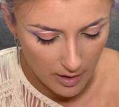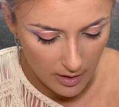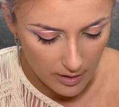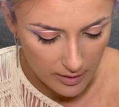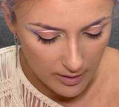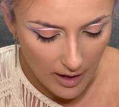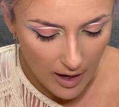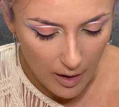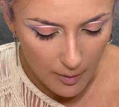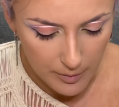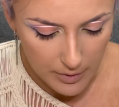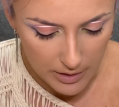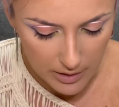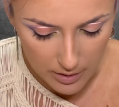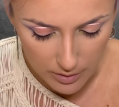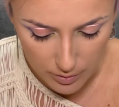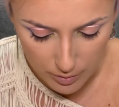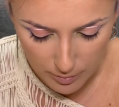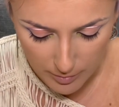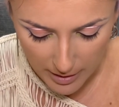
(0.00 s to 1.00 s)
Now I'm gonna
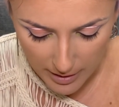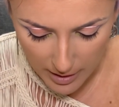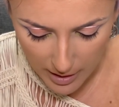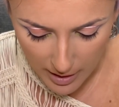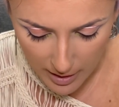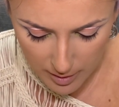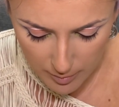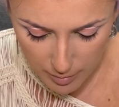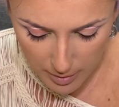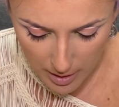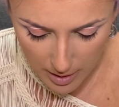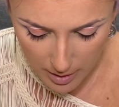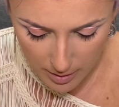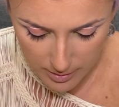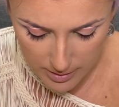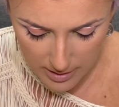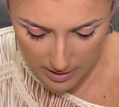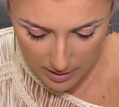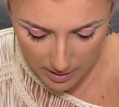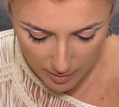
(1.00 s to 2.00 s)
do my
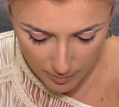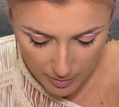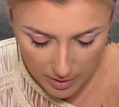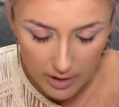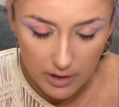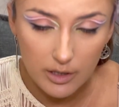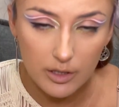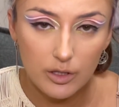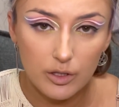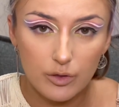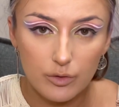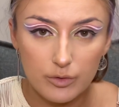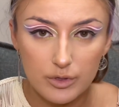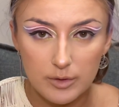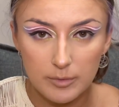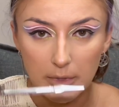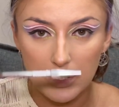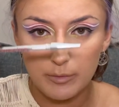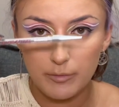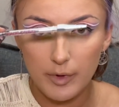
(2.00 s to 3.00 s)
eyebrows and I'm gonna use
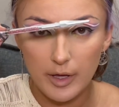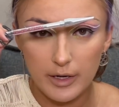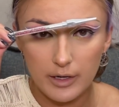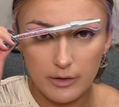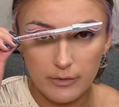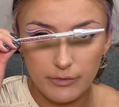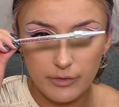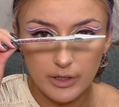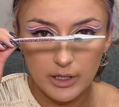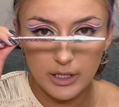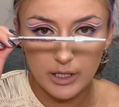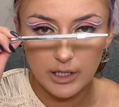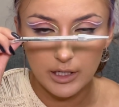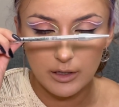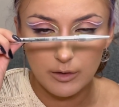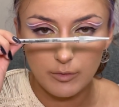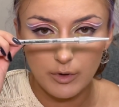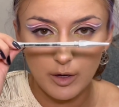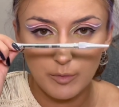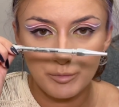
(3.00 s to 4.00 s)
my
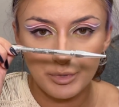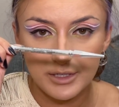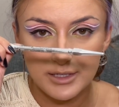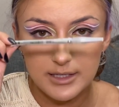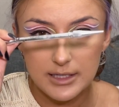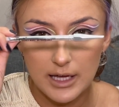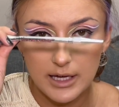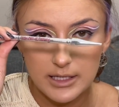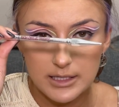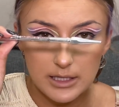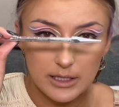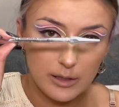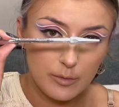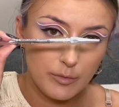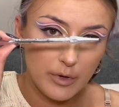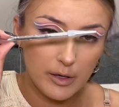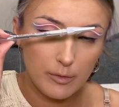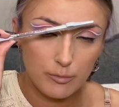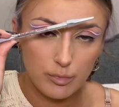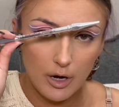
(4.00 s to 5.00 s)
Benefit precisely
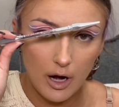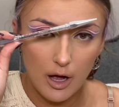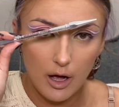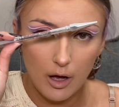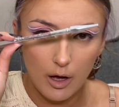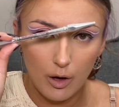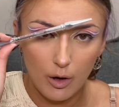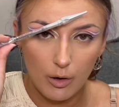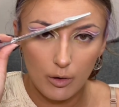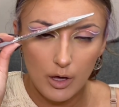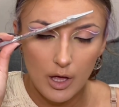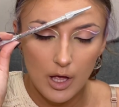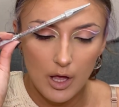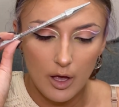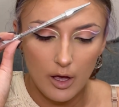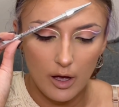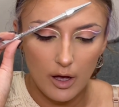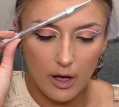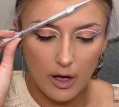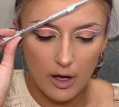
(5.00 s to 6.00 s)
my brow
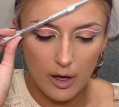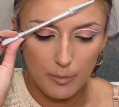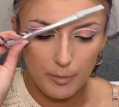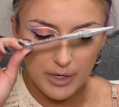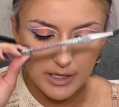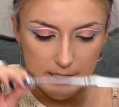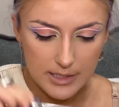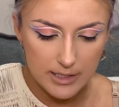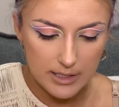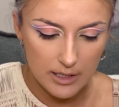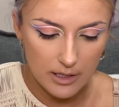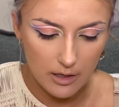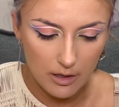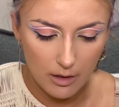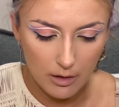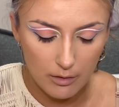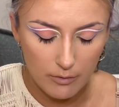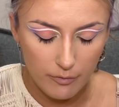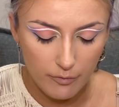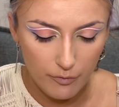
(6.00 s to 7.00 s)

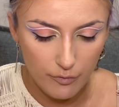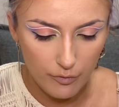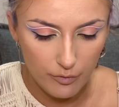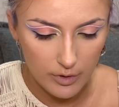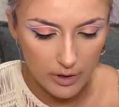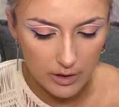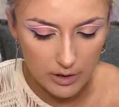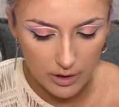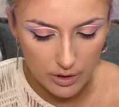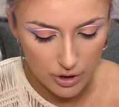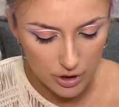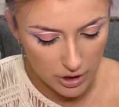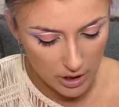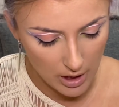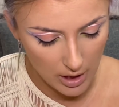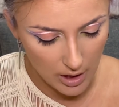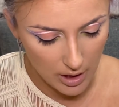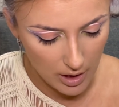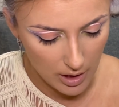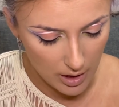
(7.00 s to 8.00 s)
pencil in the
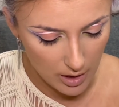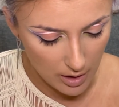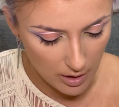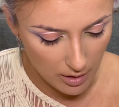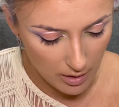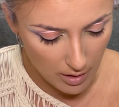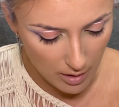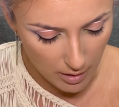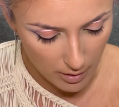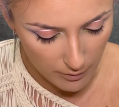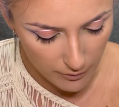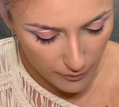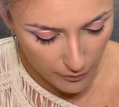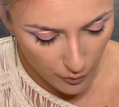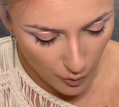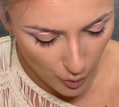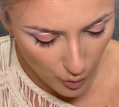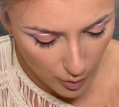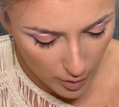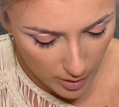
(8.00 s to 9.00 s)
shade
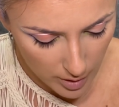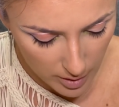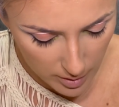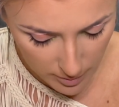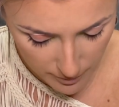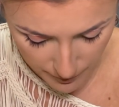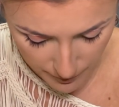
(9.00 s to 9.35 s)
4.